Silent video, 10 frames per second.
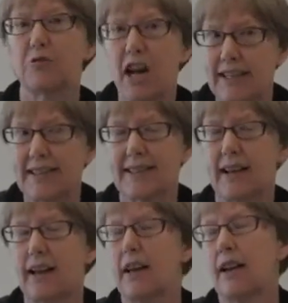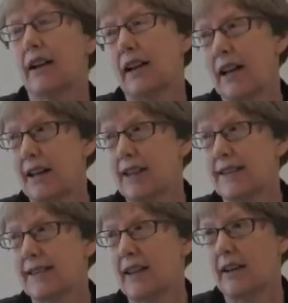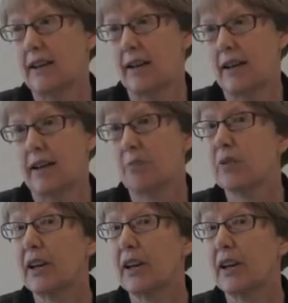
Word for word: rights as uh, a